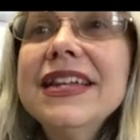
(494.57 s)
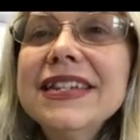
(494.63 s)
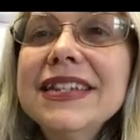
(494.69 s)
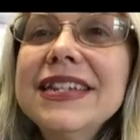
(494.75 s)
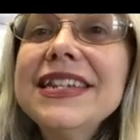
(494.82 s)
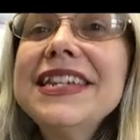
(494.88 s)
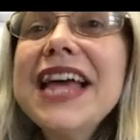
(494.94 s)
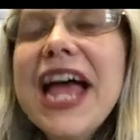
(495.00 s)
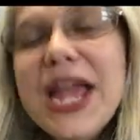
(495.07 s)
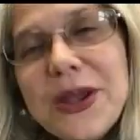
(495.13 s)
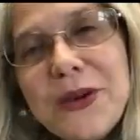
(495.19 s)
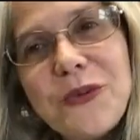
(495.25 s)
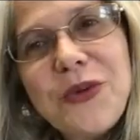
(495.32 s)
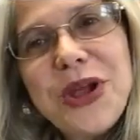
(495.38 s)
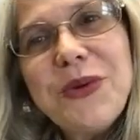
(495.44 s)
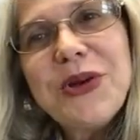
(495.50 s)
Today
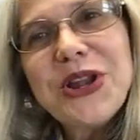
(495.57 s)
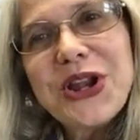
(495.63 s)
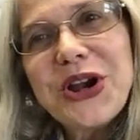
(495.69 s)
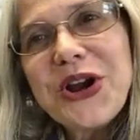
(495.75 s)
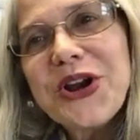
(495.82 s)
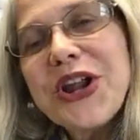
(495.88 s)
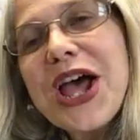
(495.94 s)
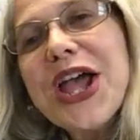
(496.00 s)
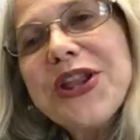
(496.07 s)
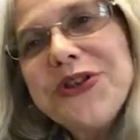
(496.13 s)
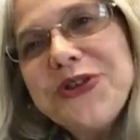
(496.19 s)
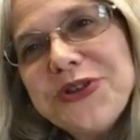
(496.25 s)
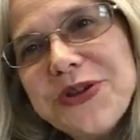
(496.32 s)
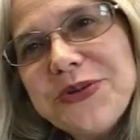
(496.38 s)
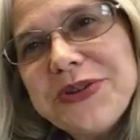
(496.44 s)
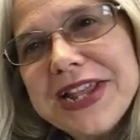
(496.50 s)
we will learn a
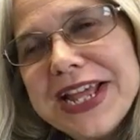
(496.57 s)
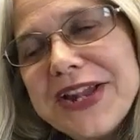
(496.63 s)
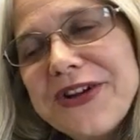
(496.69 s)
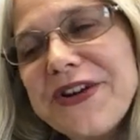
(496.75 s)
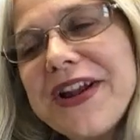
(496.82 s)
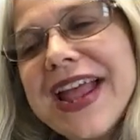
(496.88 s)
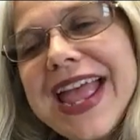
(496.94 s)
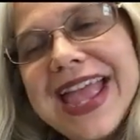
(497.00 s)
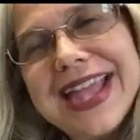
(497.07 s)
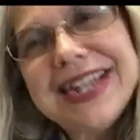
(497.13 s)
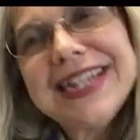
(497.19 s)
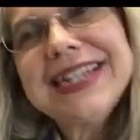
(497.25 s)
new letter and